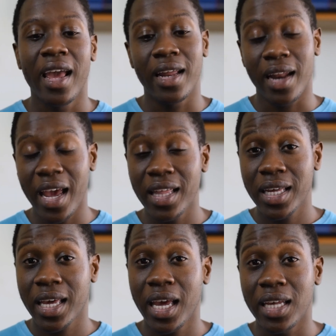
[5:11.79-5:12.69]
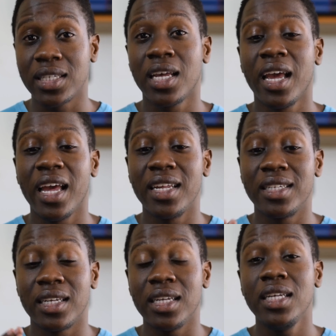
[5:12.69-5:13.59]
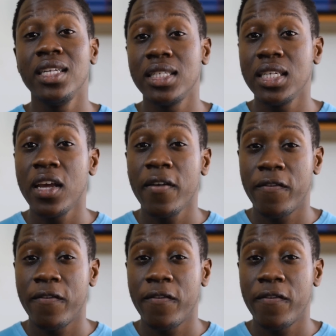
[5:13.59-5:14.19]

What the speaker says: In either case, it is an easy,